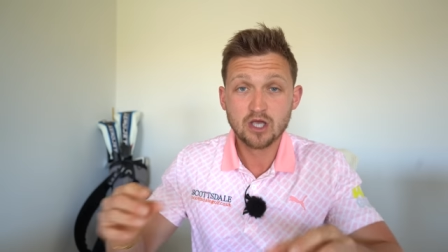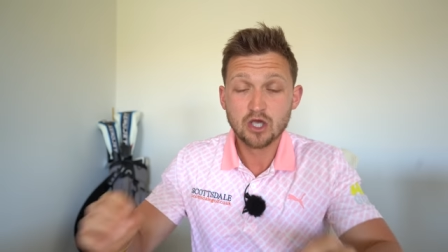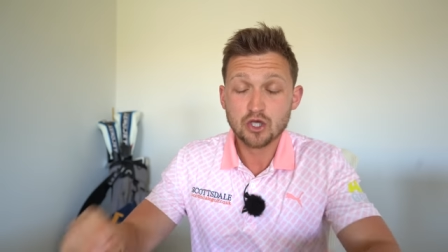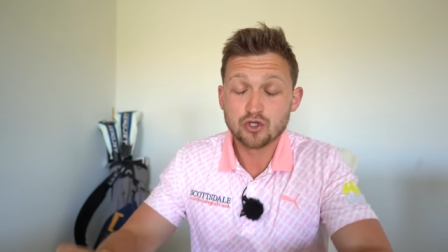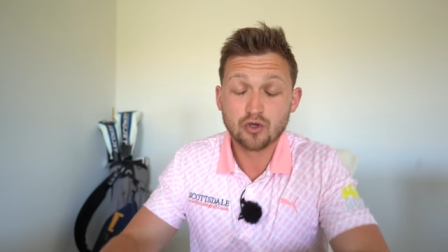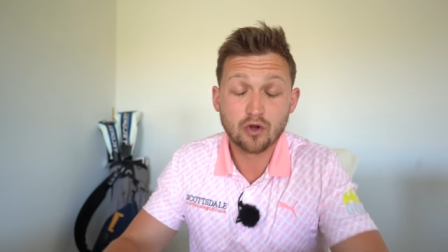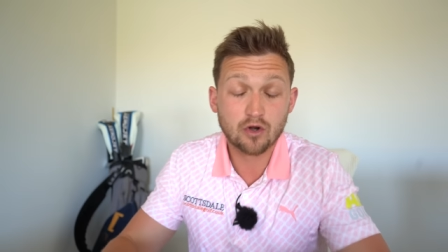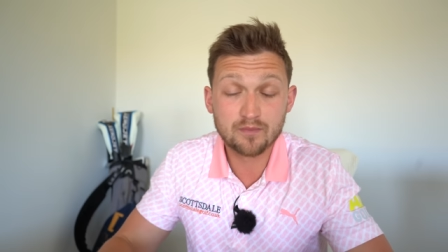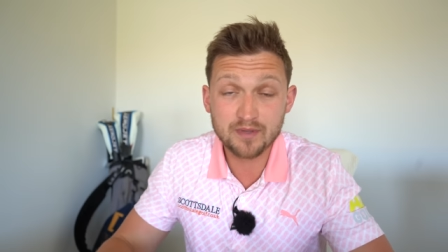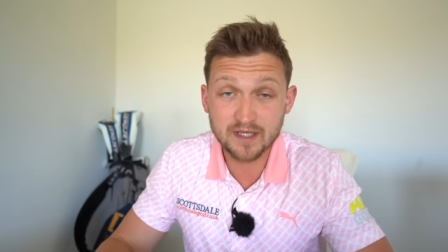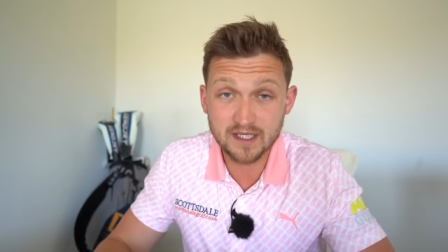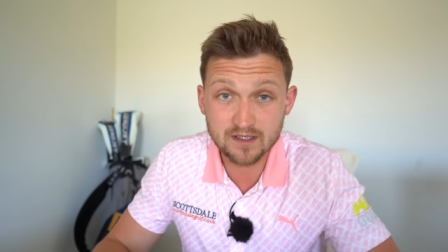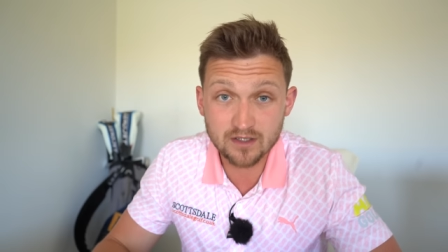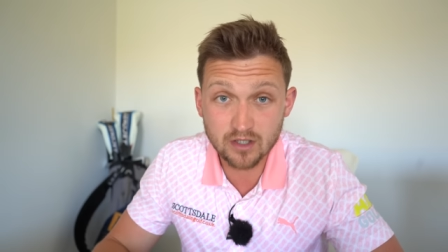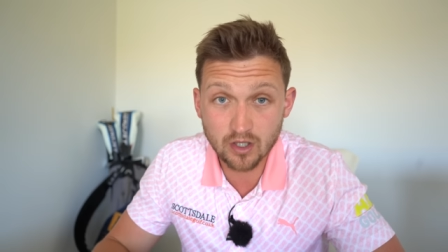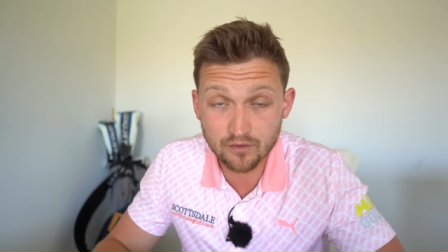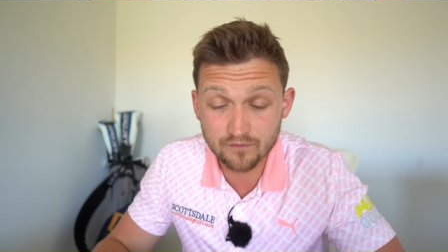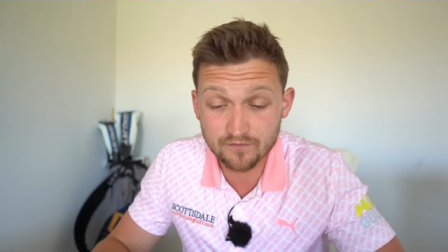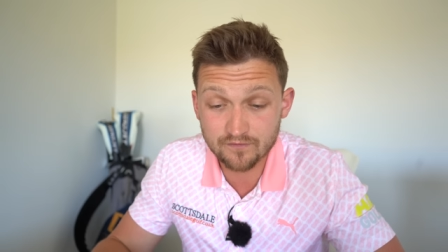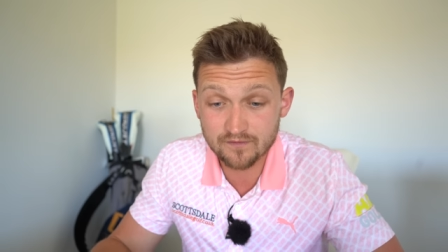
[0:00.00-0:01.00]
European
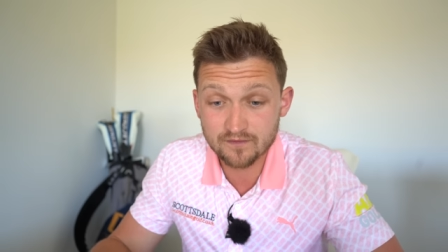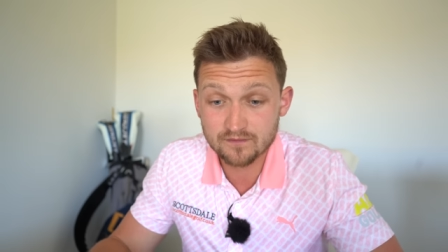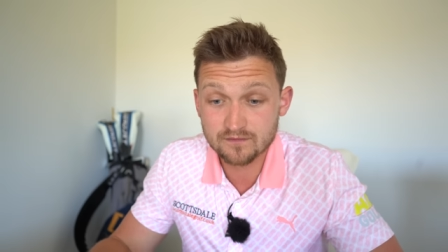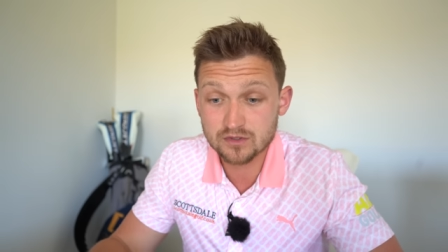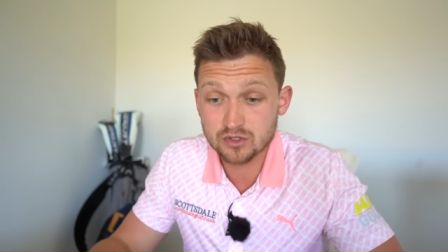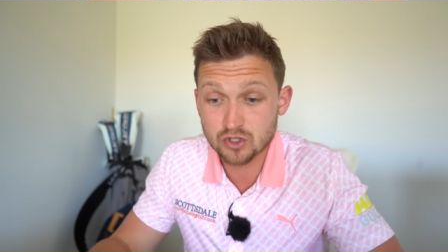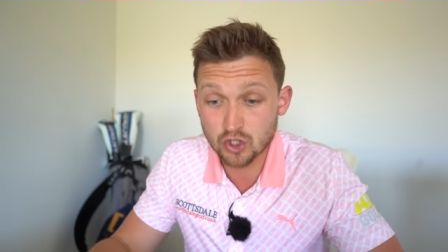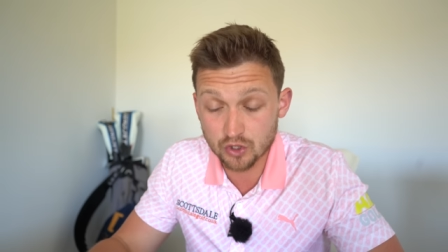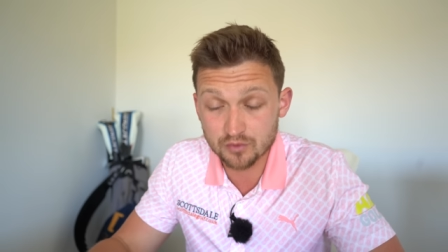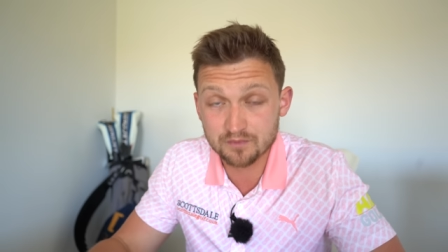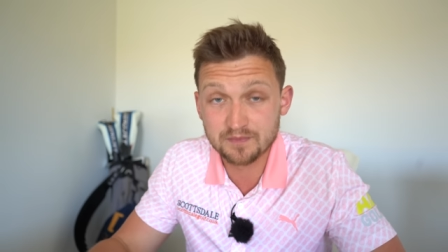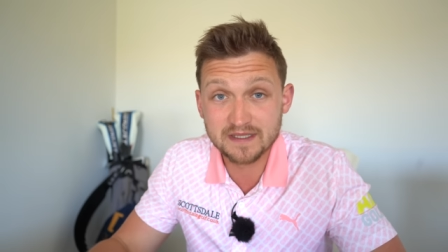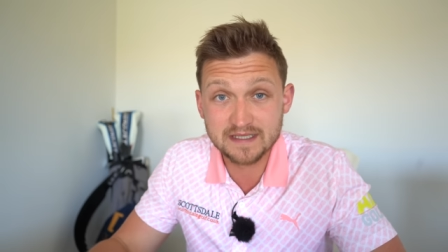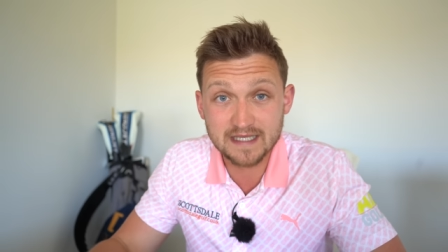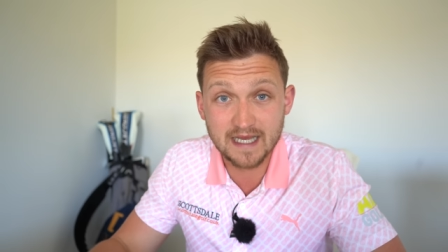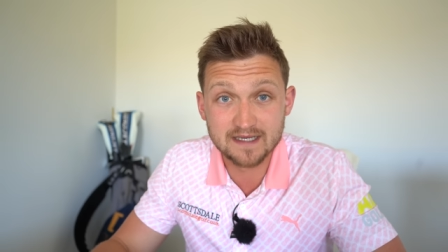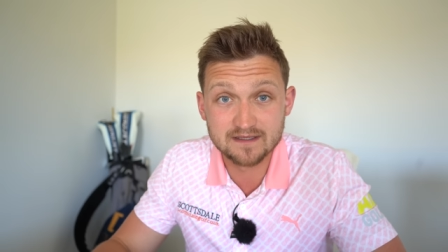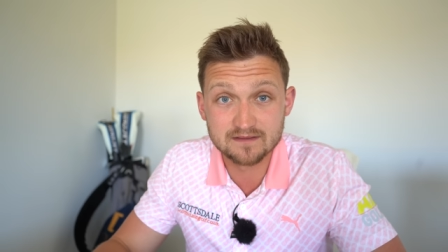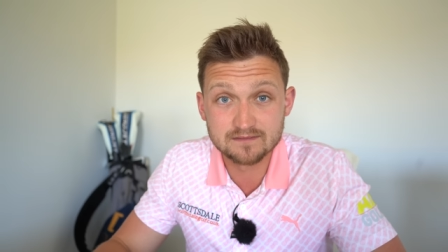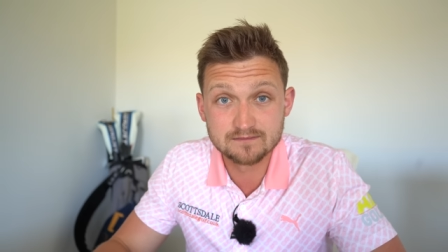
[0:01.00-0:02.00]
golf could be
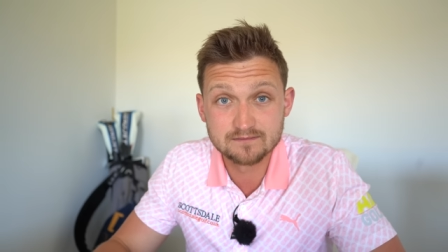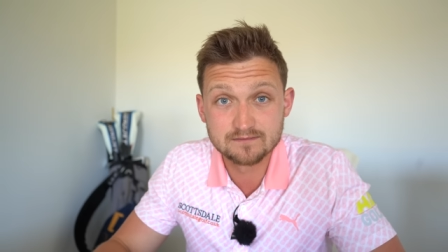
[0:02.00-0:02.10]
dead.